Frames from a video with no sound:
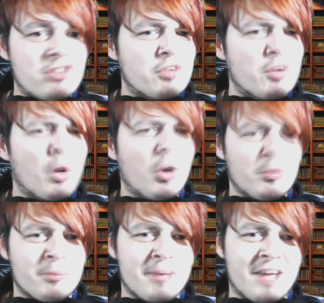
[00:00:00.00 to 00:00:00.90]
are
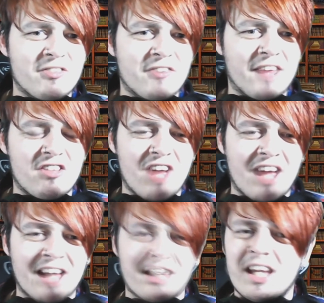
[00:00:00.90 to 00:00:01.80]
unprepared for the
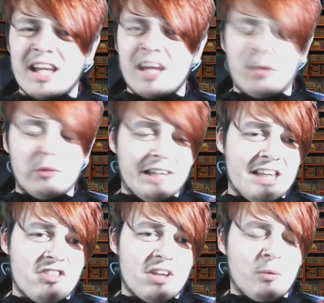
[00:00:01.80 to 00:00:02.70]
attack, it will
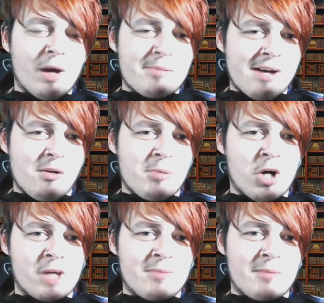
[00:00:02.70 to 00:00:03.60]
easily wipe out a party
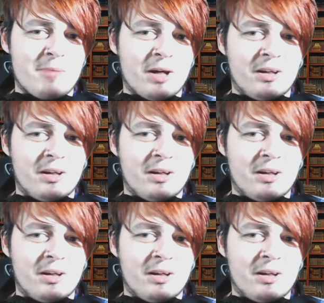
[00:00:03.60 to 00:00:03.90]
member.